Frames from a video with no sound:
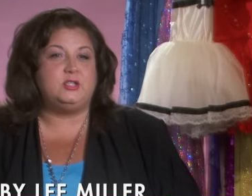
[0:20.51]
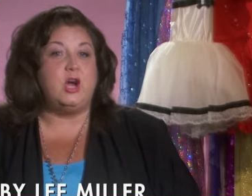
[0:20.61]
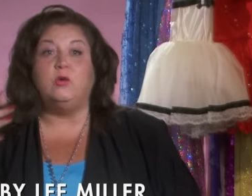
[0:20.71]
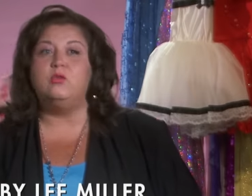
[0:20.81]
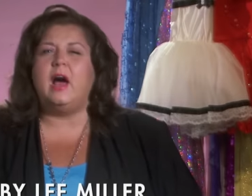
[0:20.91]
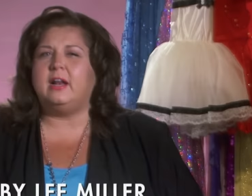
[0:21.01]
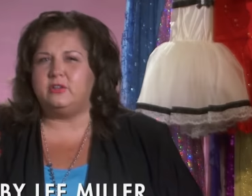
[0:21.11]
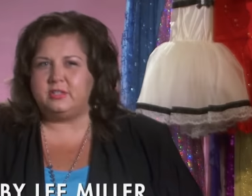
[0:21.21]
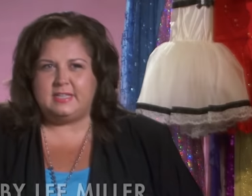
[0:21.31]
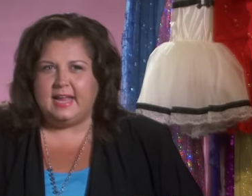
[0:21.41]
don't
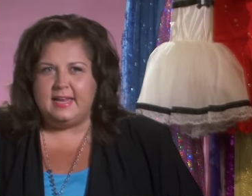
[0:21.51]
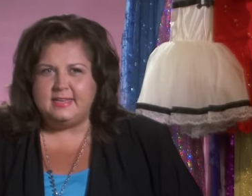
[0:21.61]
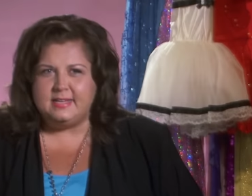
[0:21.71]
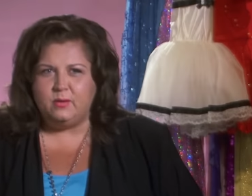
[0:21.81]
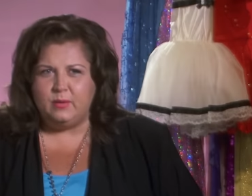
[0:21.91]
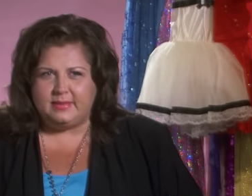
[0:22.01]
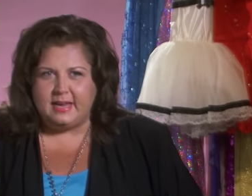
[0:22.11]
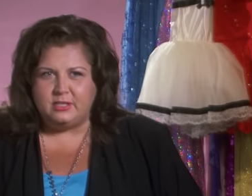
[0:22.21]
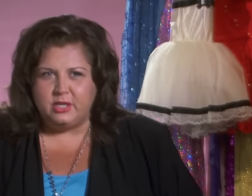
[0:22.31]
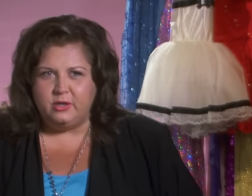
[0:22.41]
understand what
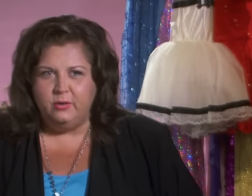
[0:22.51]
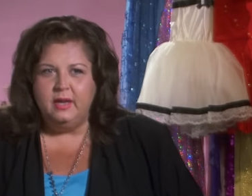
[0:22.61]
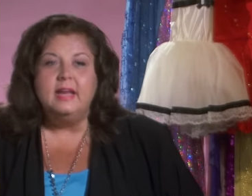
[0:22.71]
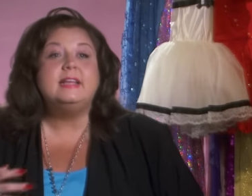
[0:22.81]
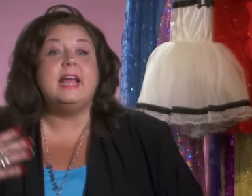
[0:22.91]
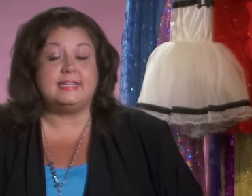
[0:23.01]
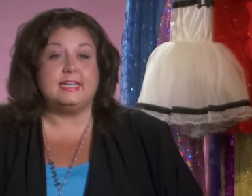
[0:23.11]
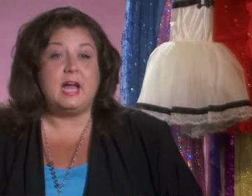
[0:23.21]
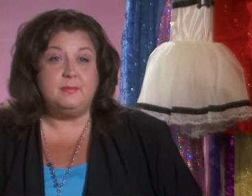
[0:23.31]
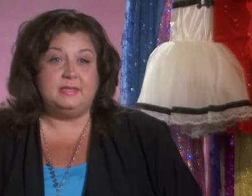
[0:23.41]
they do get
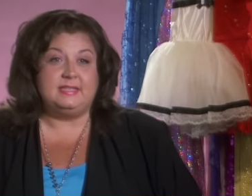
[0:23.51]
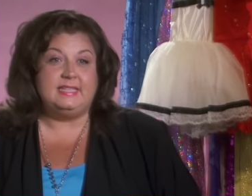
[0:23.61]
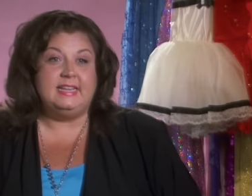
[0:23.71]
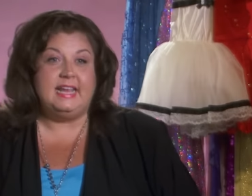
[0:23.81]
to come and see